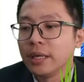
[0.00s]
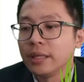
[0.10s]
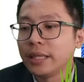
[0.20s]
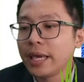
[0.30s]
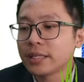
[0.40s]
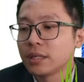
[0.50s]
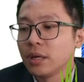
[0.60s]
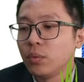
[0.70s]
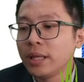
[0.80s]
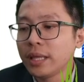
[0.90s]
Next,
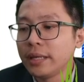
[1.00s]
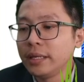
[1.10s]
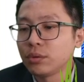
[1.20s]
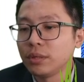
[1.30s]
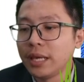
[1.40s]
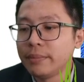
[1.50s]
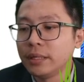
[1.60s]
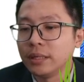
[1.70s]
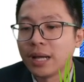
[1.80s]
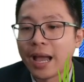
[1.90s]
what I need to
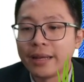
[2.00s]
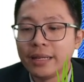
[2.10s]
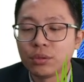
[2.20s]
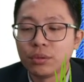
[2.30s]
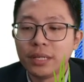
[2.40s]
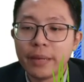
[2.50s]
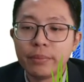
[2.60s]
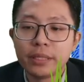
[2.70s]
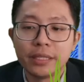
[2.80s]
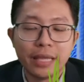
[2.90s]
label? I need to
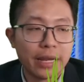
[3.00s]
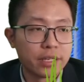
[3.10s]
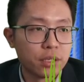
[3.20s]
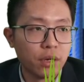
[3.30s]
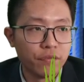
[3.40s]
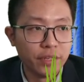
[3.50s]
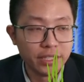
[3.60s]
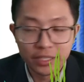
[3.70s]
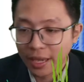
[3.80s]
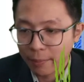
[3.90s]
label the direction of the
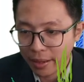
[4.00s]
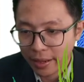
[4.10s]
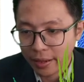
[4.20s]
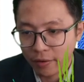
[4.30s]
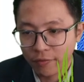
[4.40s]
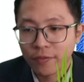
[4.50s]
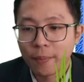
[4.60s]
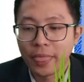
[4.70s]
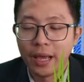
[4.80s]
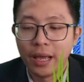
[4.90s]
EMF.
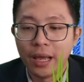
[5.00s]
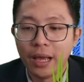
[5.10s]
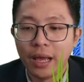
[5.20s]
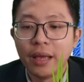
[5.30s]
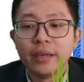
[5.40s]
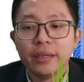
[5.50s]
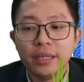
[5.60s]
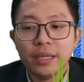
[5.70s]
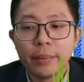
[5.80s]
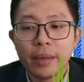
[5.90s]

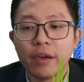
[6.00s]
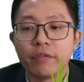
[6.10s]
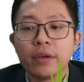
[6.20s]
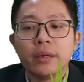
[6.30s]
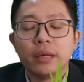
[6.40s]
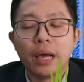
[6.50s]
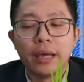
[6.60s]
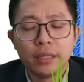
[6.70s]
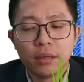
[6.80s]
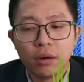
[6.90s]
EMF. I
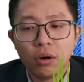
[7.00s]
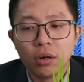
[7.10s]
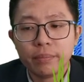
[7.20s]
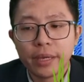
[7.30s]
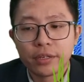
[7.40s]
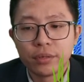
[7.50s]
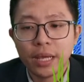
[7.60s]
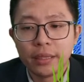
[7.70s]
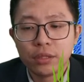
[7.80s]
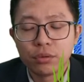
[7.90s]
need all the battery.
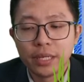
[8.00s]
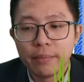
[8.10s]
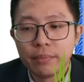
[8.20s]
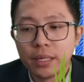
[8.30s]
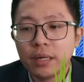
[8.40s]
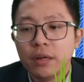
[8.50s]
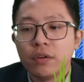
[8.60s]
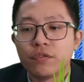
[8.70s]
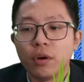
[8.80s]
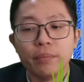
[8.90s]
I need to label
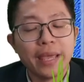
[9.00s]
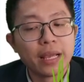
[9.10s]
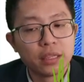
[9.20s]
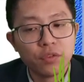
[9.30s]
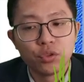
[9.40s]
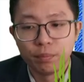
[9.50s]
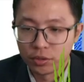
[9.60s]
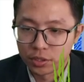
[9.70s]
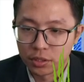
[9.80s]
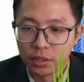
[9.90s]
from negative to
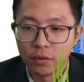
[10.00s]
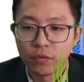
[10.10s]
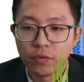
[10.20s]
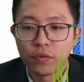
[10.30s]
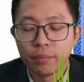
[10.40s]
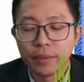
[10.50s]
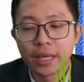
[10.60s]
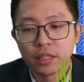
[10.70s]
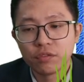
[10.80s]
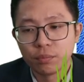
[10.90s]
positive. From
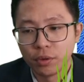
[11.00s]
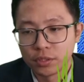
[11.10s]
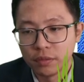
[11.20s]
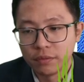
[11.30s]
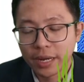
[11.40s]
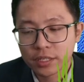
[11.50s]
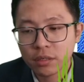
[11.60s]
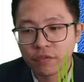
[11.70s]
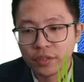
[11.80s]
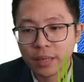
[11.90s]
negative to positive. Direction
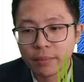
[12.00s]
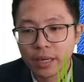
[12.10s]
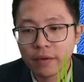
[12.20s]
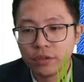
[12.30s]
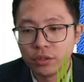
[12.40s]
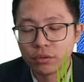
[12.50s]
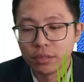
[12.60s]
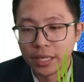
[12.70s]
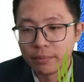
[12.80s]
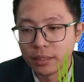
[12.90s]
of EMF, you need to
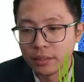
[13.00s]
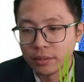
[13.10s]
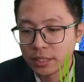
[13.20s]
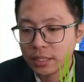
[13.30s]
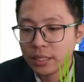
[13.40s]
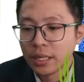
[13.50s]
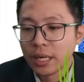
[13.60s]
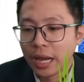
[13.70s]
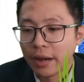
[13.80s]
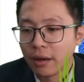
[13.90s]
label. You see,
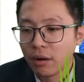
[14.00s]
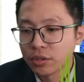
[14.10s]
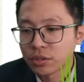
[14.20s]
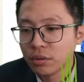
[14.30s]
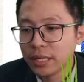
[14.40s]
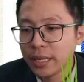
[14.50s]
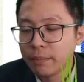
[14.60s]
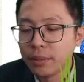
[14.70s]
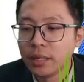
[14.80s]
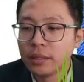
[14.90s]
I also
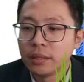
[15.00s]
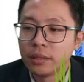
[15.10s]
labeled,